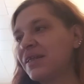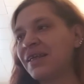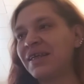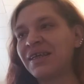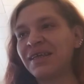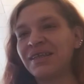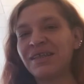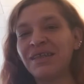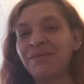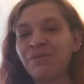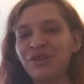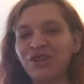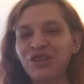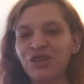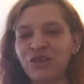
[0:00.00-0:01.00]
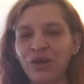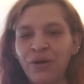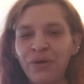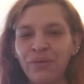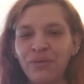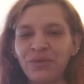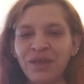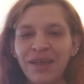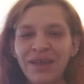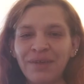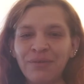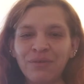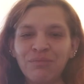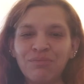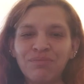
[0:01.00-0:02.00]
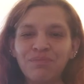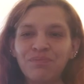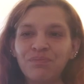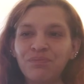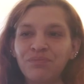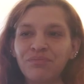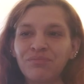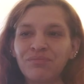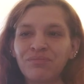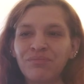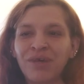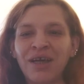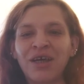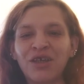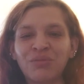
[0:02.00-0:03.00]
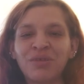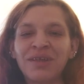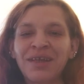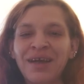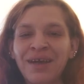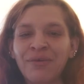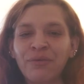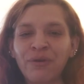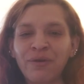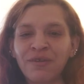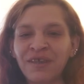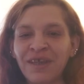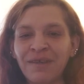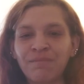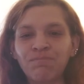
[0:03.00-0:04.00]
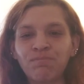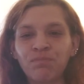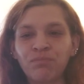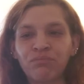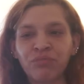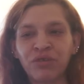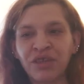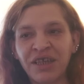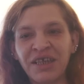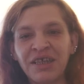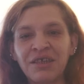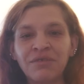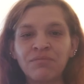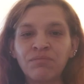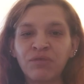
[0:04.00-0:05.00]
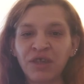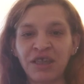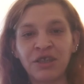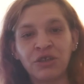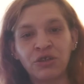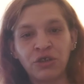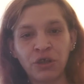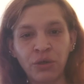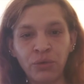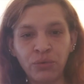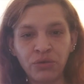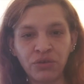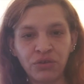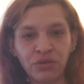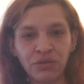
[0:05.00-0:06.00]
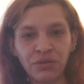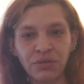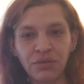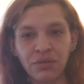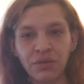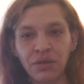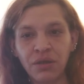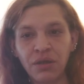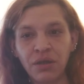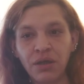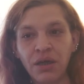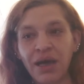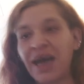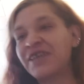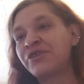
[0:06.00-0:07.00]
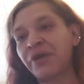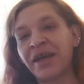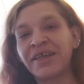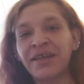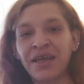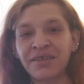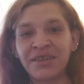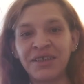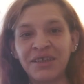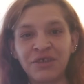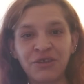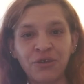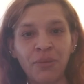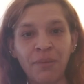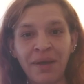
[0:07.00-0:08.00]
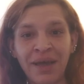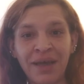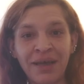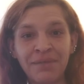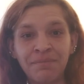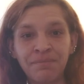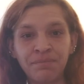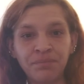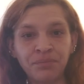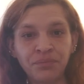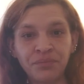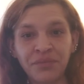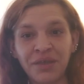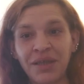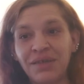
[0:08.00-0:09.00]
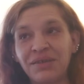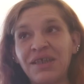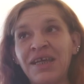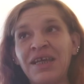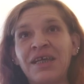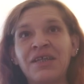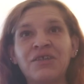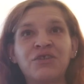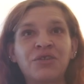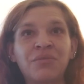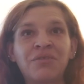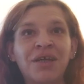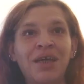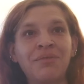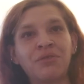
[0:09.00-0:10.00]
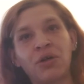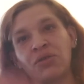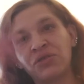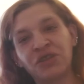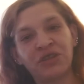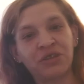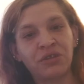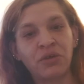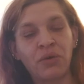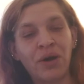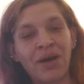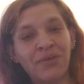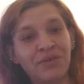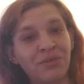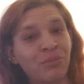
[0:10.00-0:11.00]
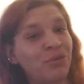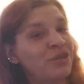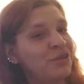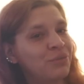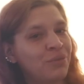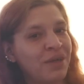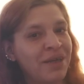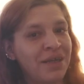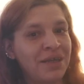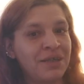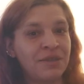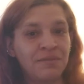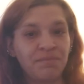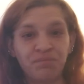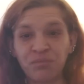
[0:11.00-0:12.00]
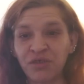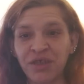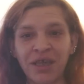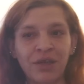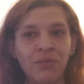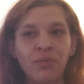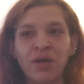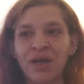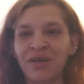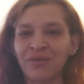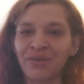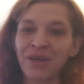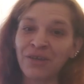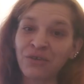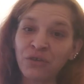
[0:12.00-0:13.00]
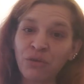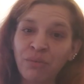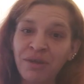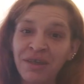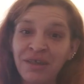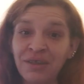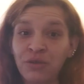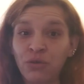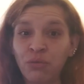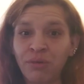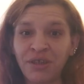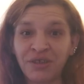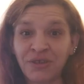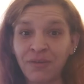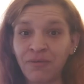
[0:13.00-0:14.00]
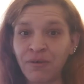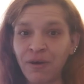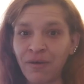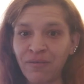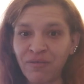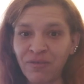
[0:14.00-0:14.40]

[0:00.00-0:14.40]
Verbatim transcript: And even though, like, when my husband and I were, like, playing, playing jokes, I try not to get so mad. And sometimes I'll just go out in the breezeway, kind of walk around a little bit and cool myself off.